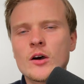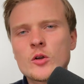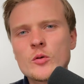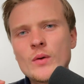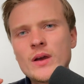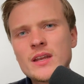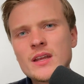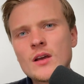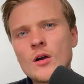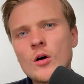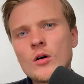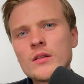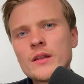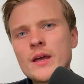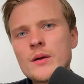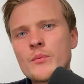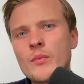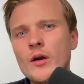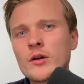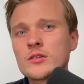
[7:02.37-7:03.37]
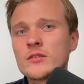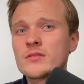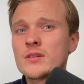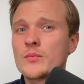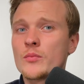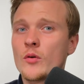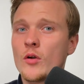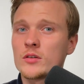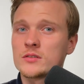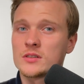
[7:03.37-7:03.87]
automating only a part of the
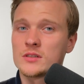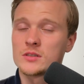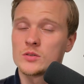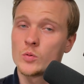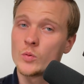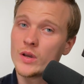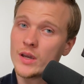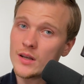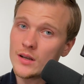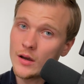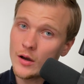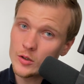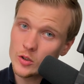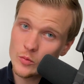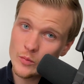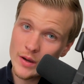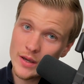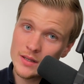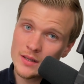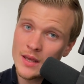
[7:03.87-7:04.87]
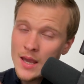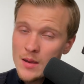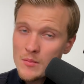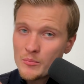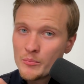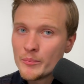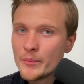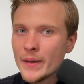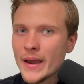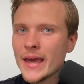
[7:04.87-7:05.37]
process. We can automate
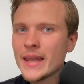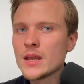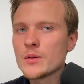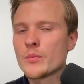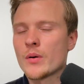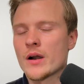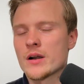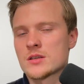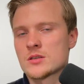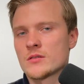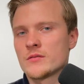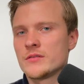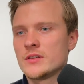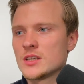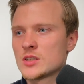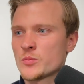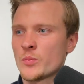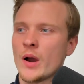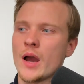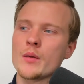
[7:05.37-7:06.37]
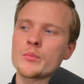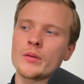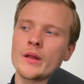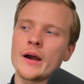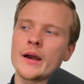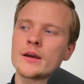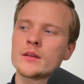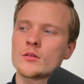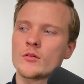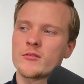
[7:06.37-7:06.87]
many parts of this
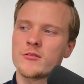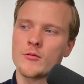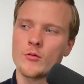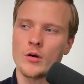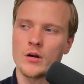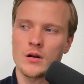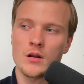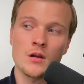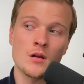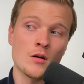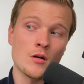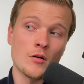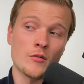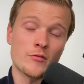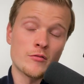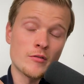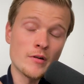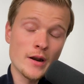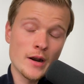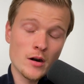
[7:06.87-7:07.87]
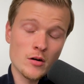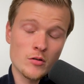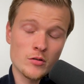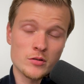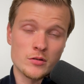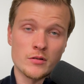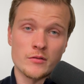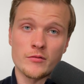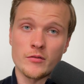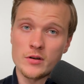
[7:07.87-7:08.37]
pipeline of work of
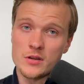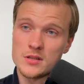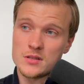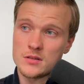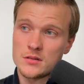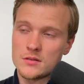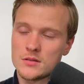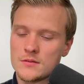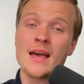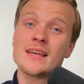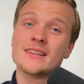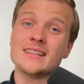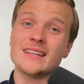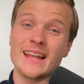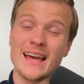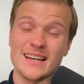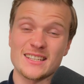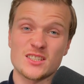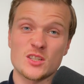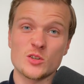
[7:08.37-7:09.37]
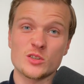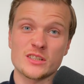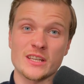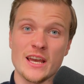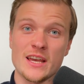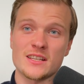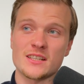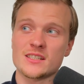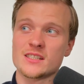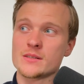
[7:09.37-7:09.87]
recruiter, for instance. The next use
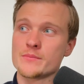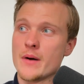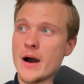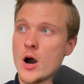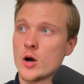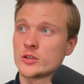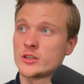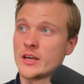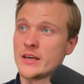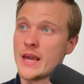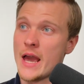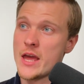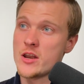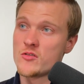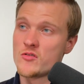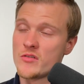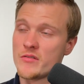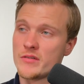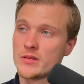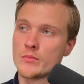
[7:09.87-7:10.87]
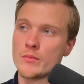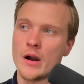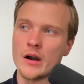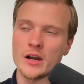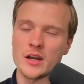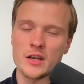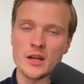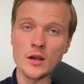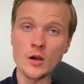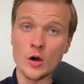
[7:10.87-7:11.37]
case is about AI-driven
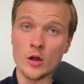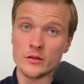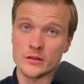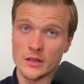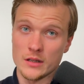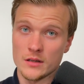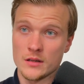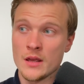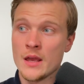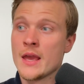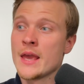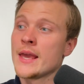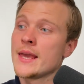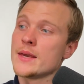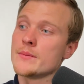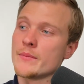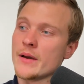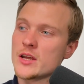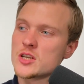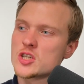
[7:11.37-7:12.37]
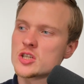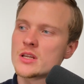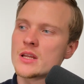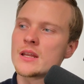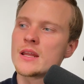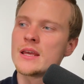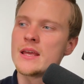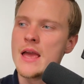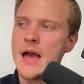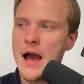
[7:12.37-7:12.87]
marketing content. Imagine an
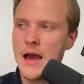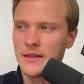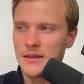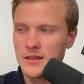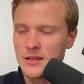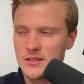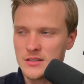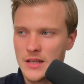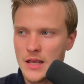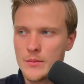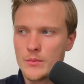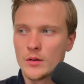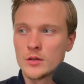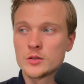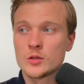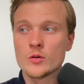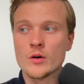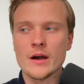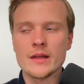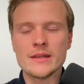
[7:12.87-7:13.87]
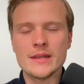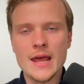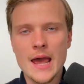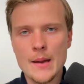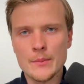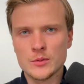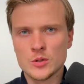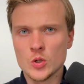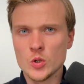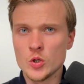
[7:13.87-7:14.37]
AI that is able to
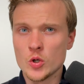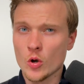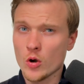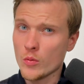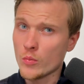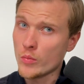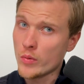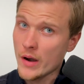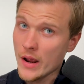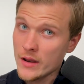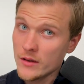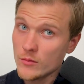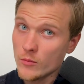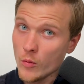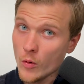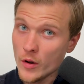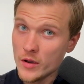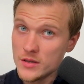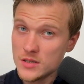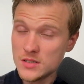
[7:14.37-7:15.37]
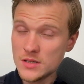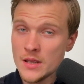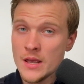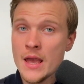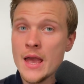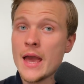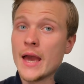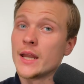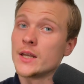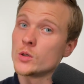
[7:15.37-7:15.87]
adapt to your brand voice
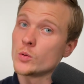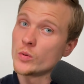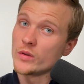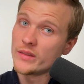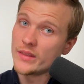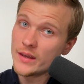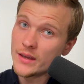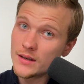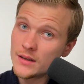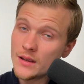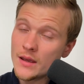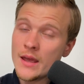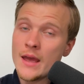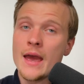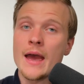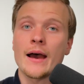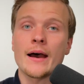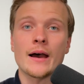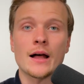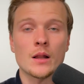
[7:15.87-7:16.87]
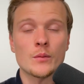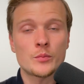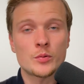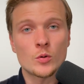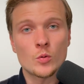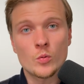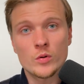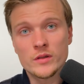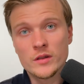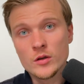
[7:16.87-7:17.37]
and with it, help you
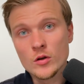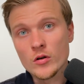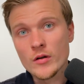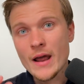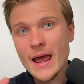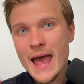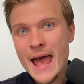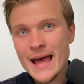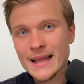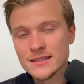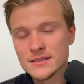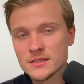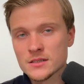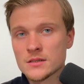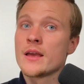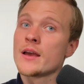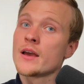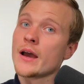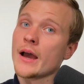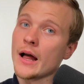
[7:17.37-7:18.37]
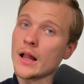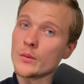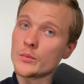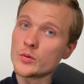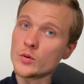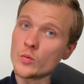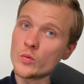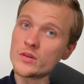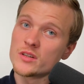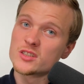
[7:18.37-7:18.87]
with your ads, help
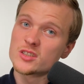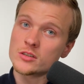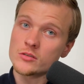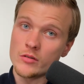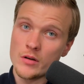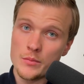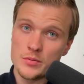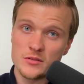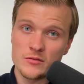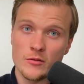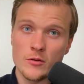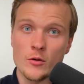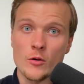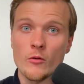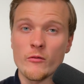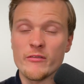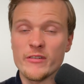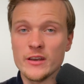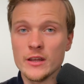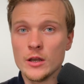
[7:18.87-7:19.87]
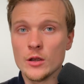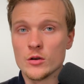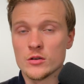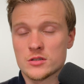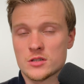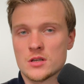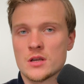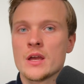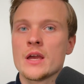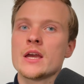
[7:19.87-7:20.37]
you with scripts for your
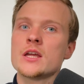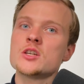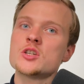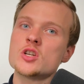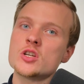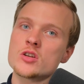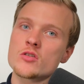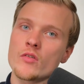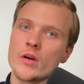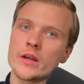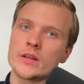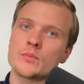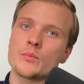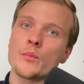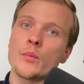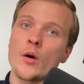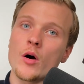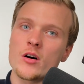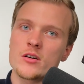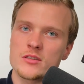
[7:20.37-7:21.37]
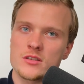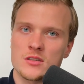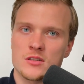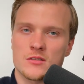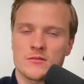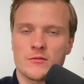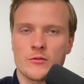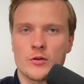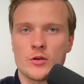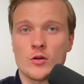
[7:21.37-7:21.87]
videos, generate posts
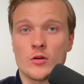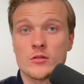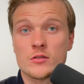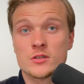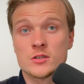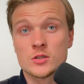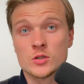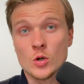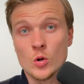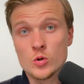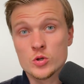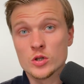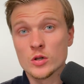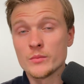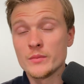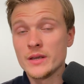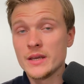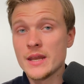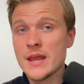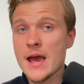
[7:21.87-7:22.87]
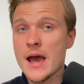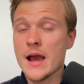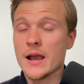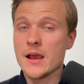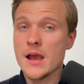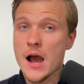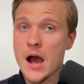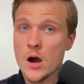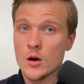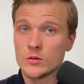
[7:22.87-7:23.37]
for your social media
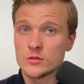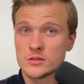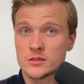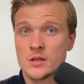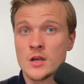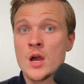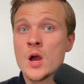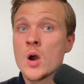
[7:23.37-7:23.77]
accounts,